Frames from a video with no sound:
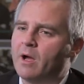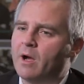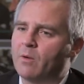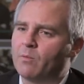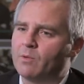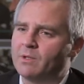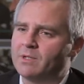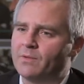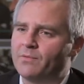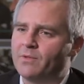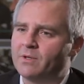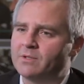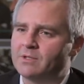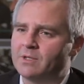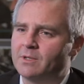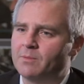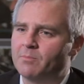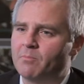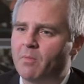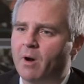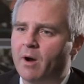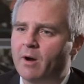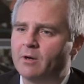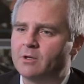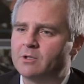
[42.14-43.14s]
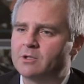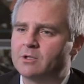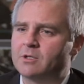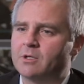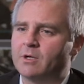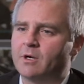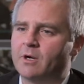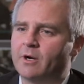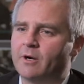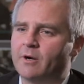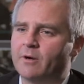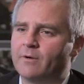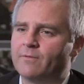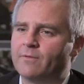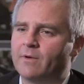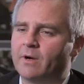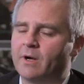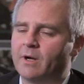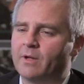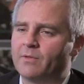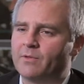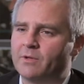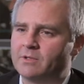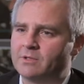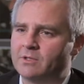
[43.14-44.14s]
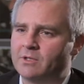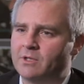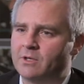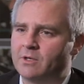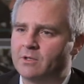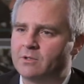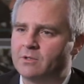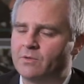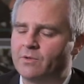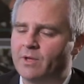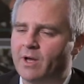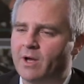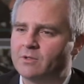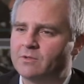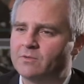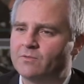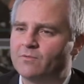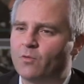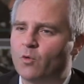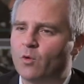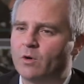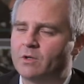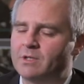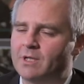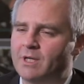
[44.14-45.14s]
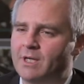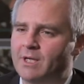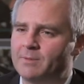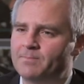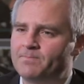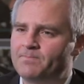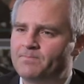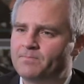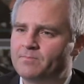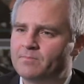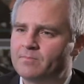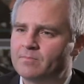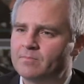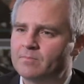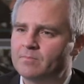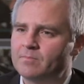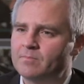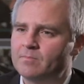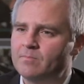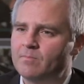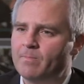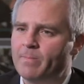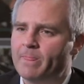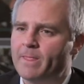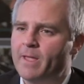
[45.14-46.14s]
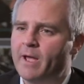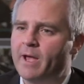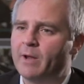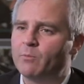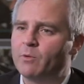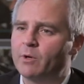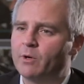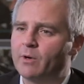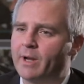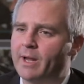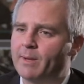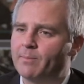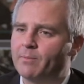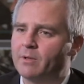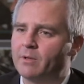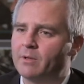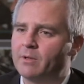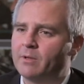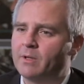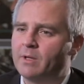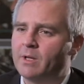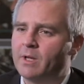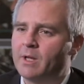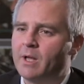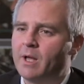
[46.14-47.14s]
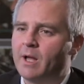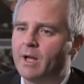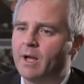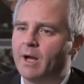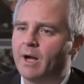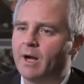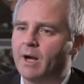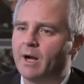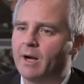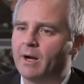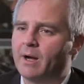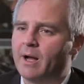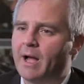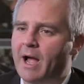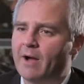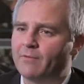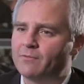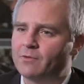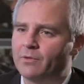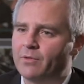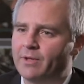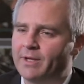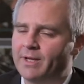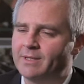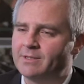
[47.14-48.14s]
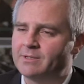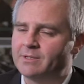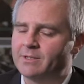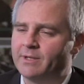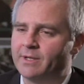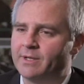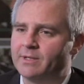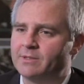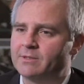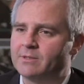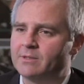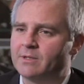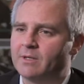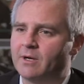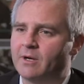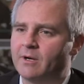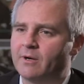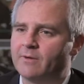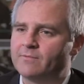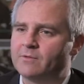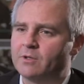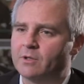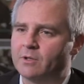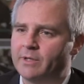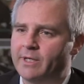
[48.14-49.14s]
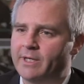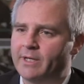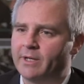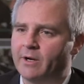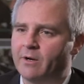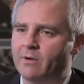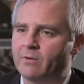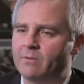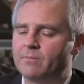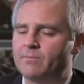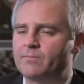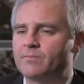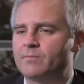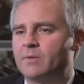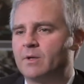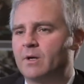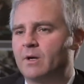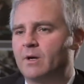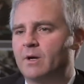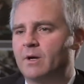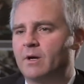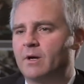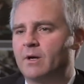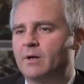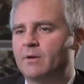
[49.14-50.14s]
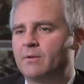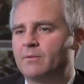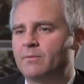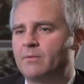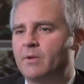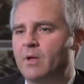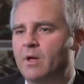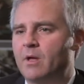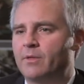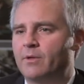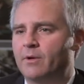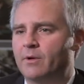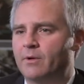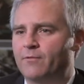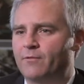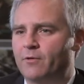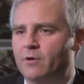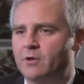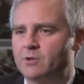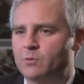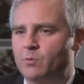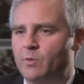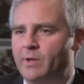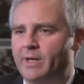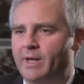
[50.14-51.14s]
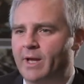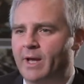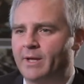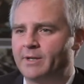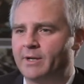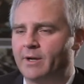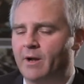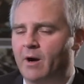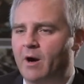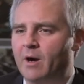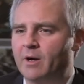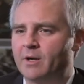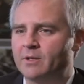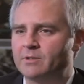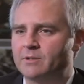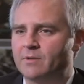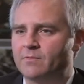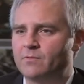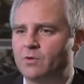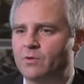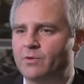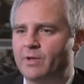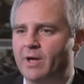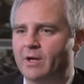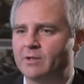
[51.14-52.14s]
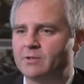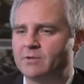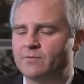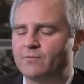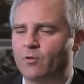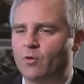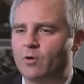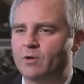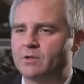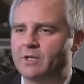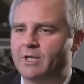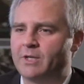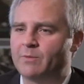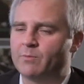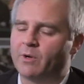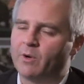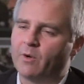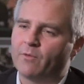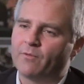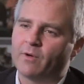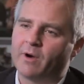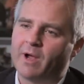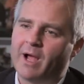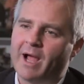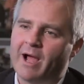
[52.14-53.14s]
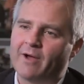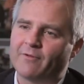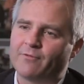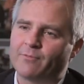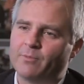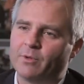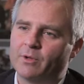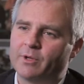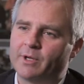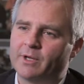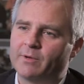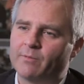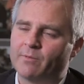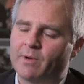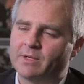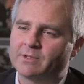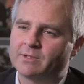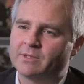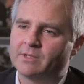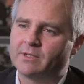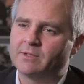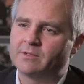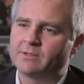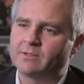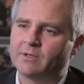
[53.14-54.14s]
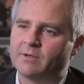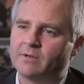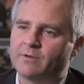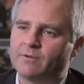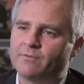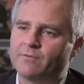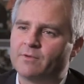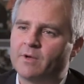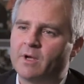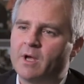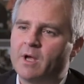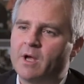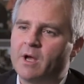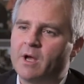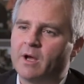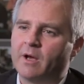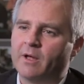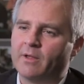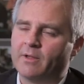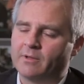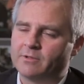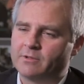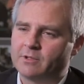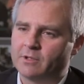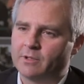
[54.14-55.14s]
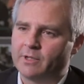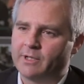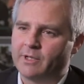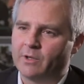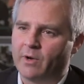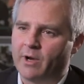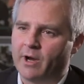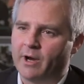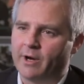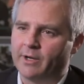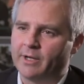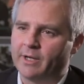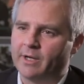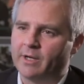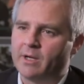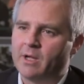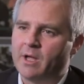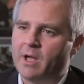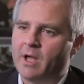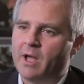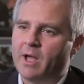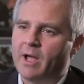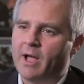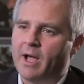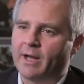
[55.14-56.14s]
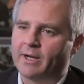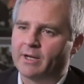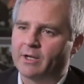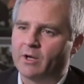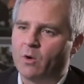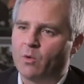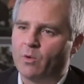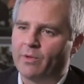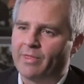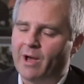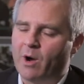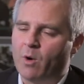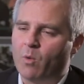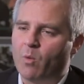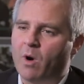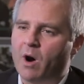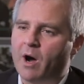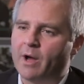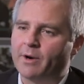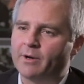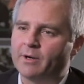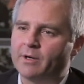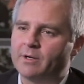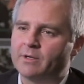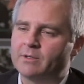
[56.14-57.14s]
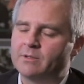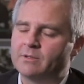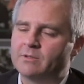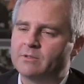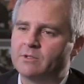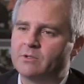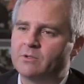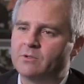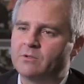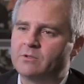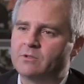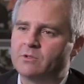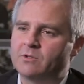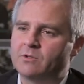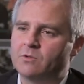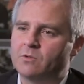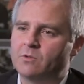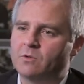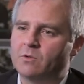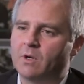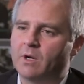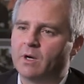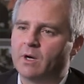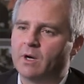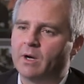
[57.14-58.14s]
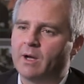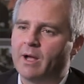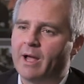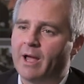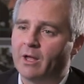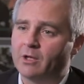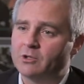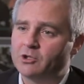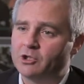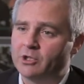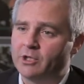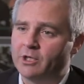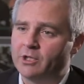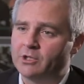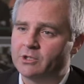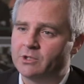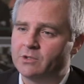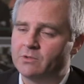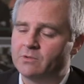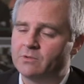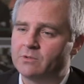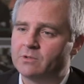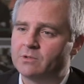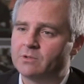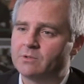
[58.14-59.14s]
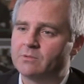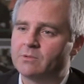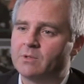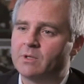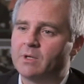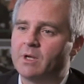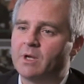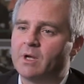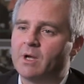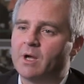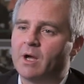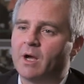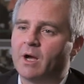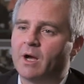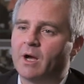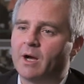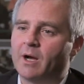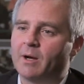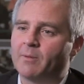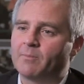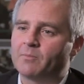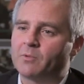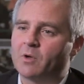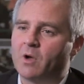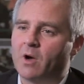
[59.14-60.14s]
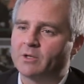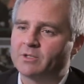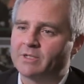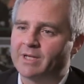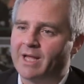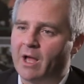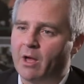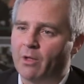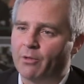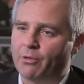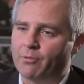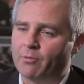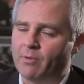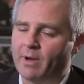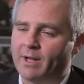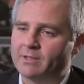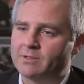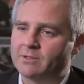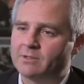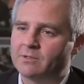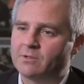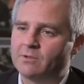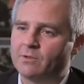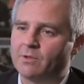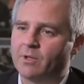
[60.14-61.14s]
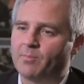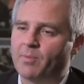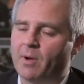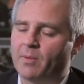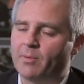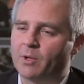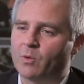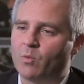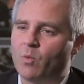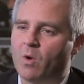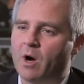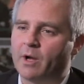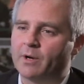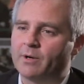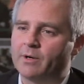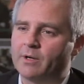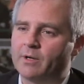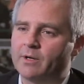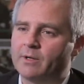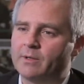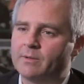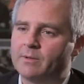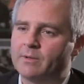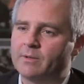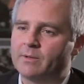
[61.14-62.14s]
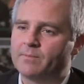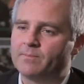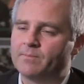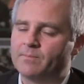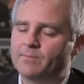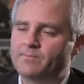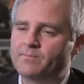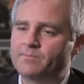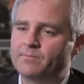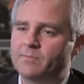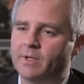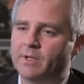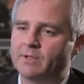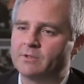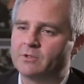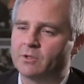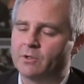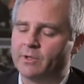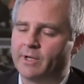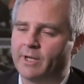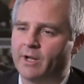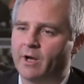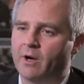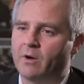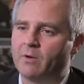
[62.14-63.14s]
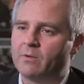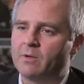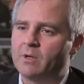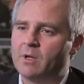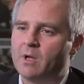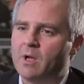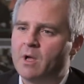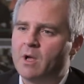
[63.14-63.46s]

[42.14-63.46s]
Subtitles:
We did this in March of this year, 2014, and we were able, after the incidents of Toledo, the first weekend in August of 2014, when over 500,000 residents of the Toledo area had to go without water due to algae issues, causing health threats to the public water in Toledo.